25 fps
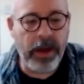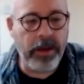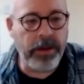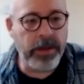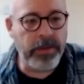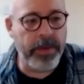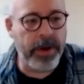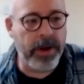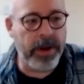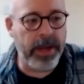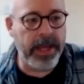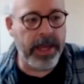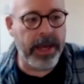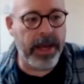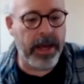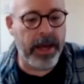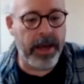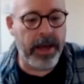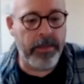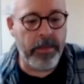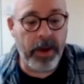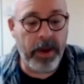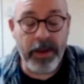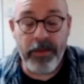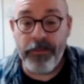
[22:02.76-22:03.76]
to my,
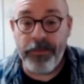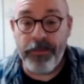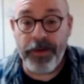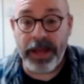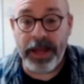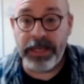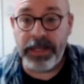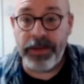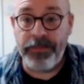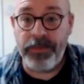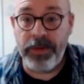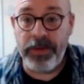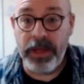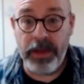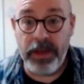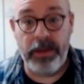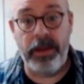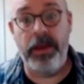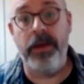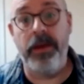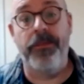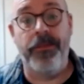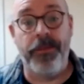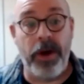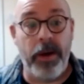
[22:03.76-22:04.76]
in fact, if you
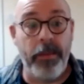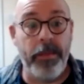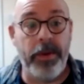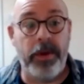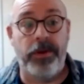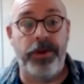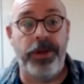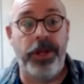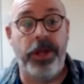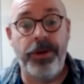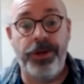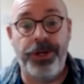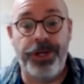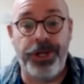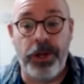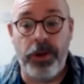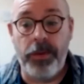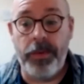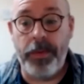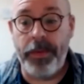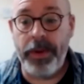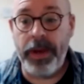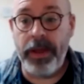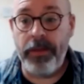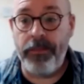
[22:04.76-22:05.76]
can find me on
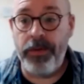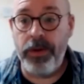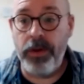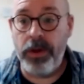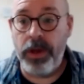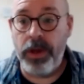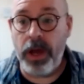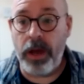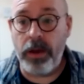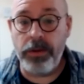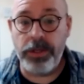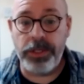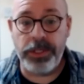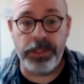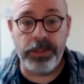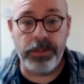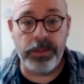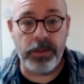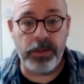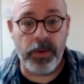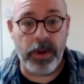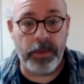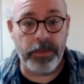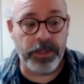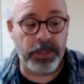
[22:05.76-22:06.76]
YouTube, but if you go to
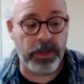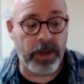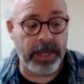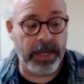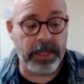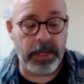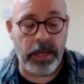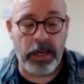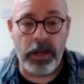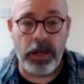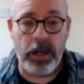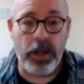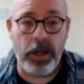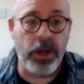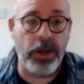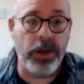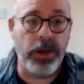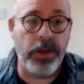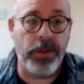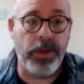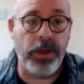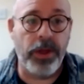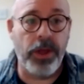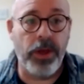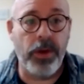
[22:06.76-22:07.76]
the website
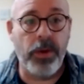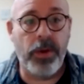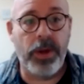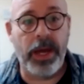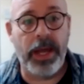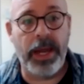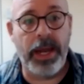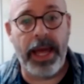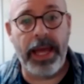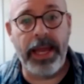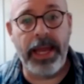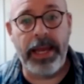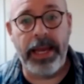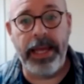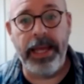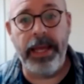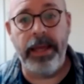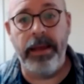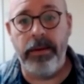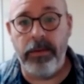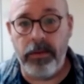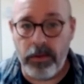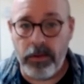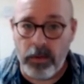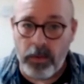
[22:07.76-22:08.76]
Learn the Ukulele,
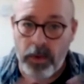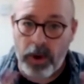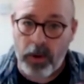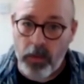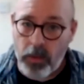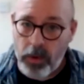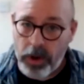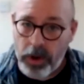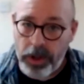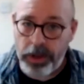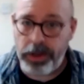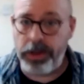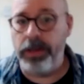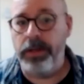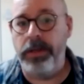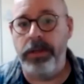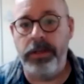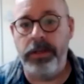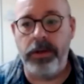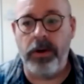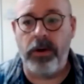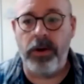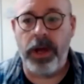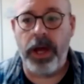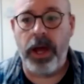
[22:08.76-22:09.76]
all one word,
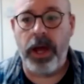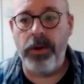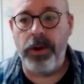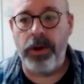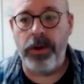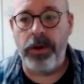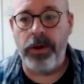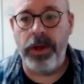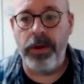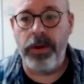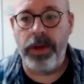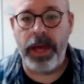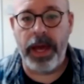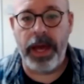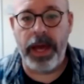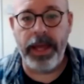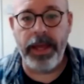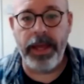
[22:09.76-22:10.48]
.co.uk.